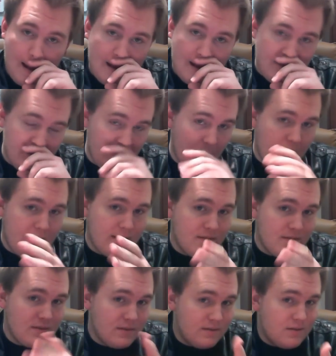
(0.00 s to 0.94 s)
Even though
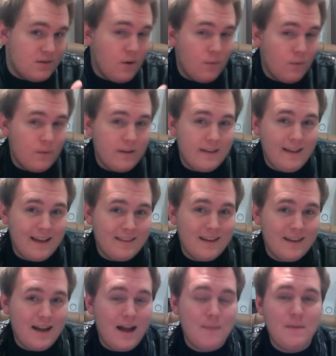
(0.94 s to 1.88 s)
I don't really like
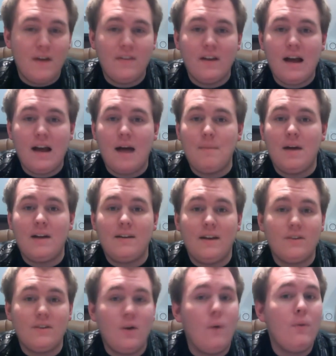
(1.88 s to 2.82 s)
the God mod
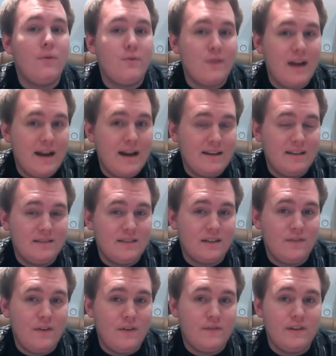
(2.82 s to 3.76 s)
does hold 3
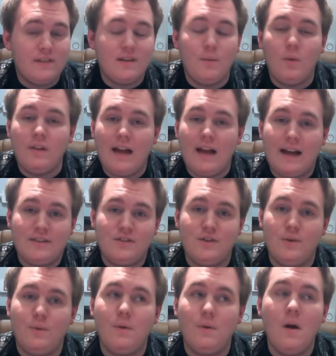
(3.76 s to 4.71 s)
18650s and will
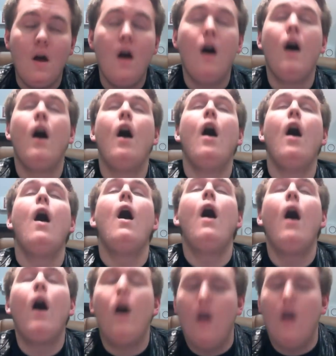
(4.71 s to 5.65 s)
last you
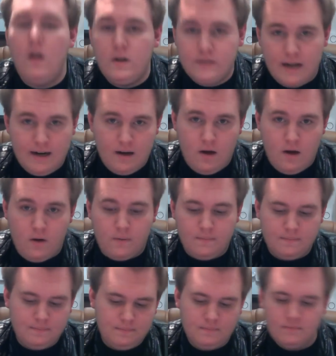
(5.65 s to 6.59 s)
all day long.
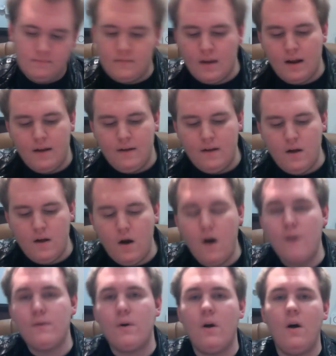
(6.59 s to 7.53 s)

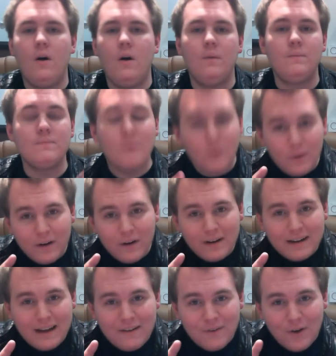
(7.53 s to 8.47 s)
Overall, we're
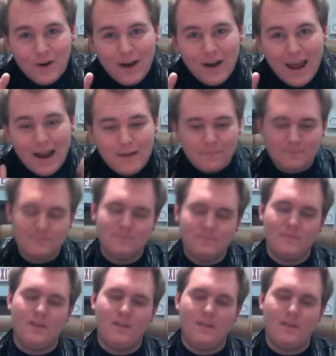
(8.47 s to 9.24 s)
going to give her an 8.